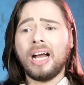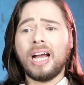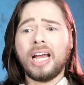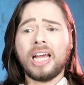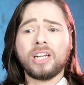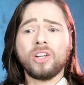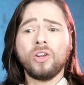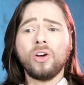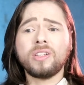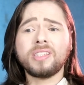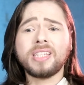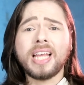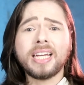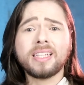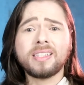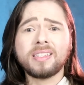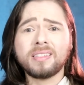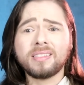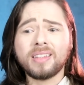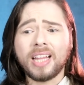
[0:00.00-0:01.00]
It
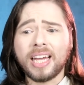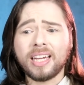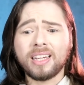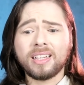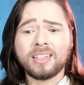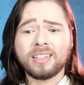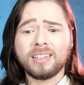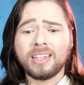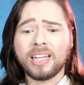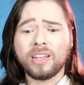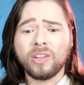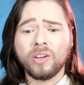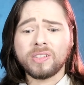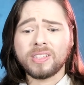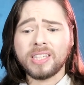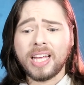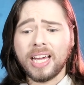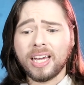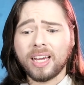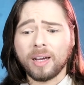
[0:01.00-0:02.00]

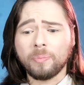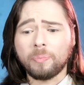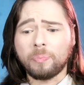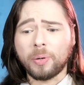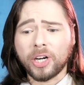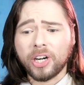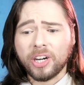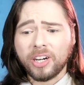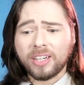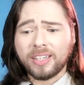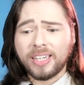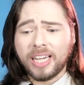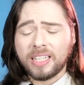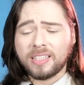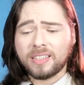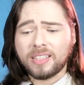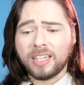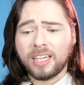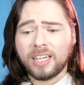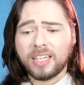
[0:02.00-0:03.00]
looks like a bird
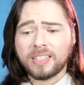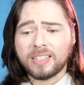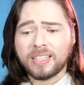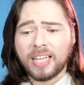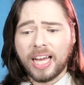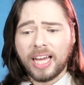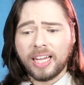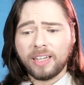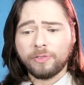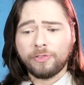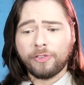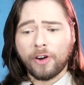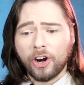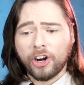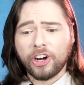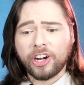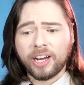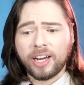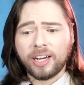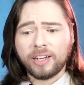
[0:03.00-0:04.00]
nested in his head,
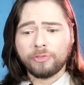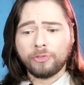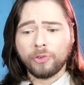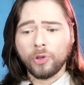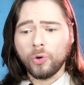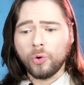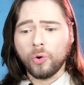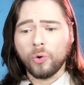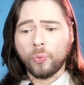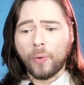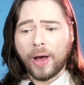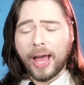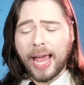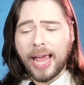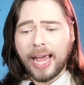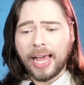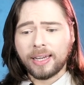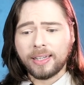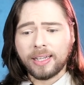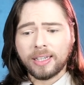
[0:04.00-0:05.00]
farted, flew
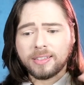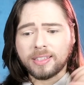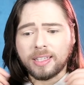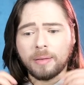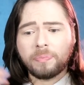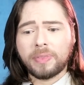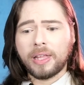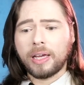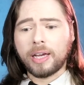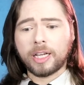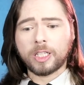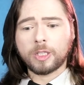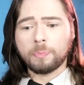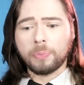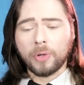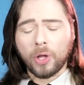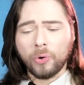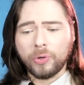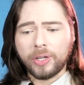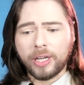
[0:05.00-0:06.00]
away, and then something
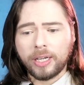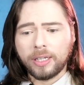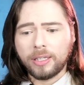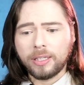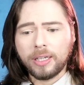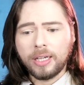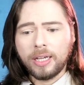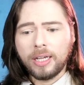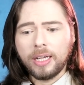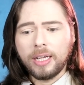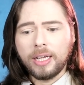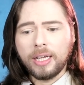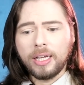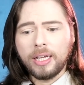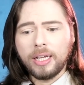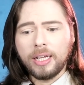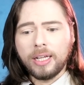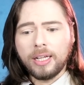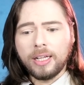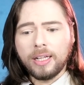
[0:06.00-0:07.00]
exploded.
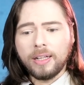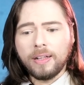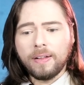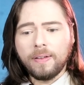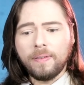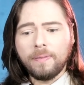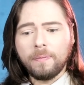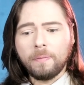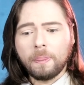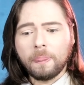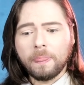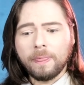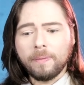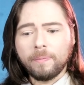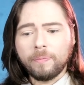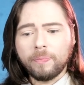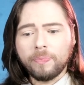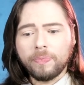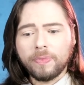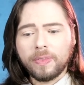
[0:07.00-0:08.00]

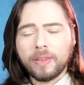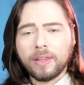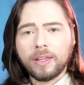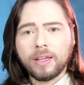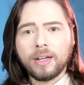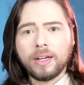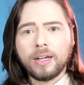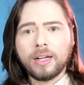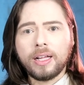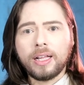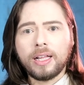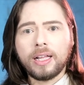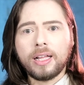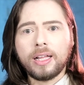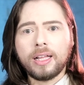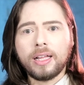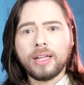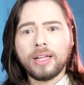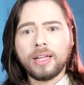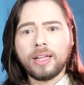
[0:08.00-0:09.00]
That's right, farted
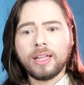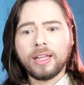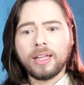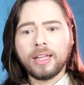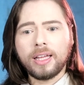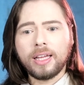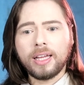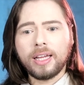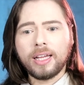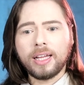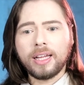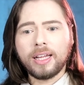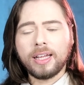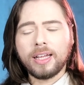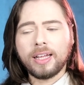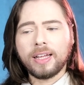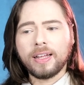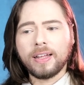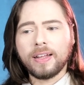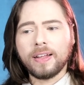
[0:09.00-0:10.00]
a bomb, like a little
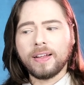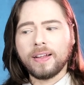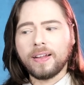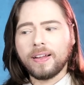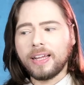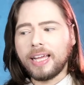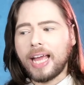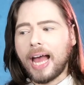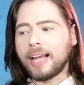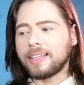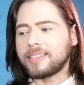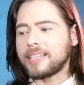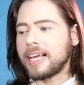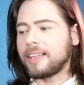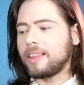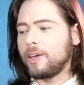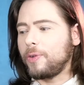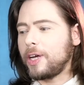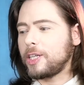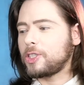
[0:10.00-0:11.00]
egg bomb. Yeah, it's
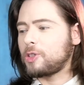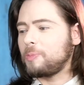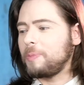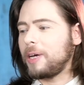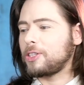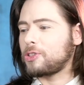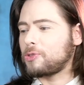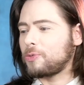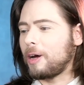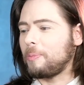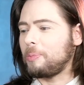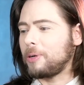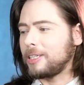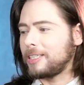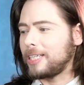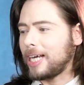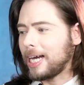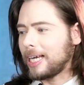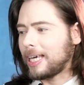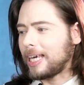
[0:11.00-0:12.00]
like the Rich Mitch rubber
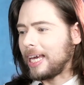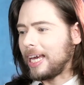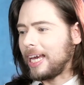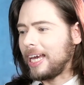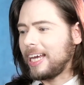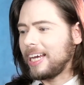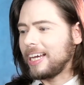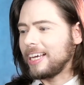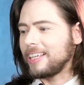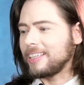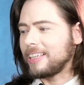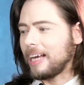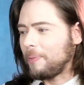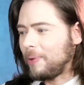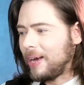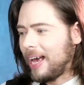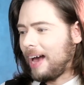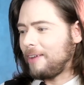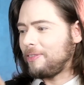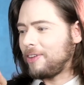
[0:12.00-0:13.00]
ducky that
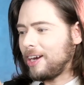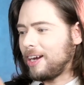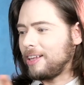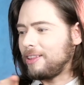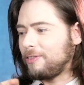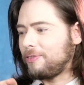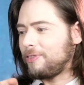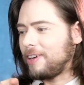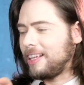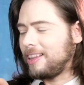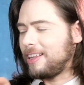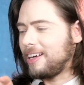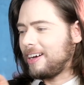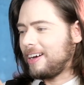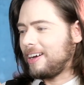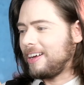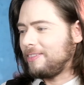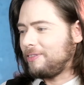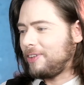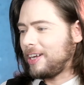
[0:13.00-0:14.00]
we have here on in
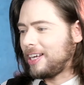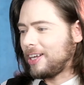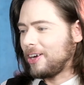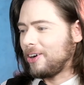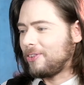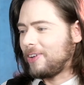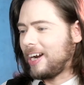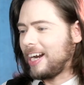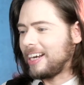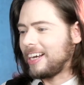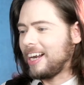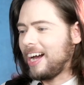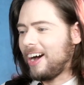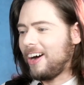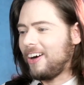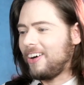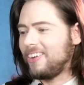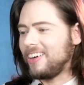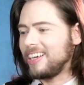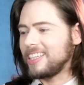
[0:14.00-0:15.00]
the video right
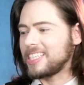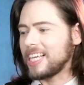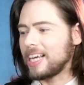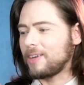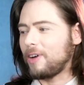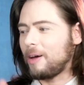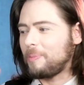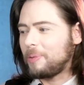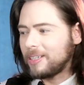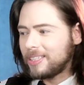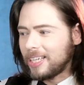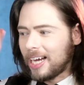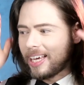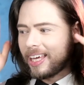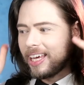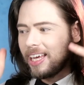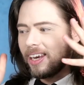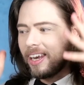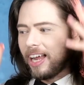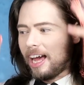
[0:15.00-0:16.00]
now. It's like rubber
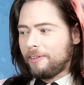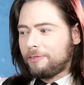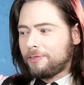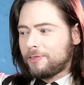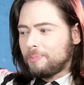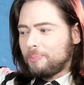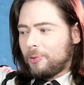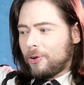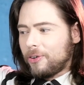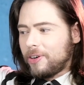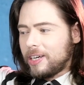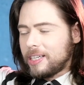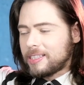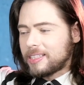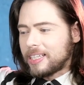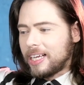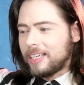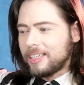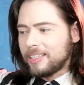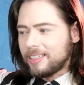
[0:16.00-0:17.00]
ducky left
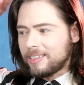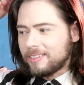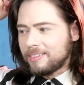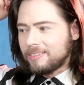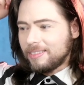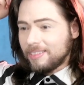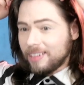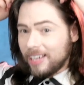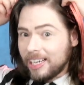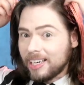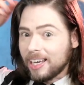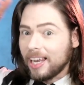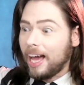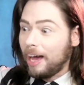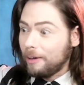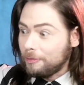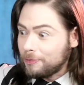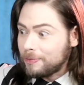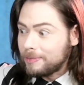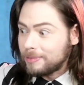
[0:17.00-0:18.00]
Boris and it
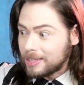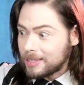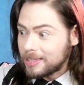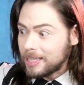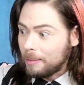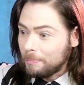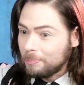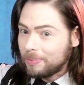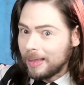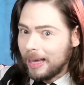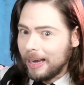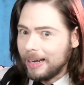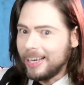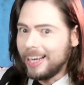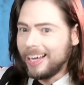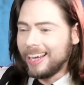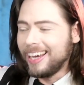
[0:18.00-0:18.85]
left something.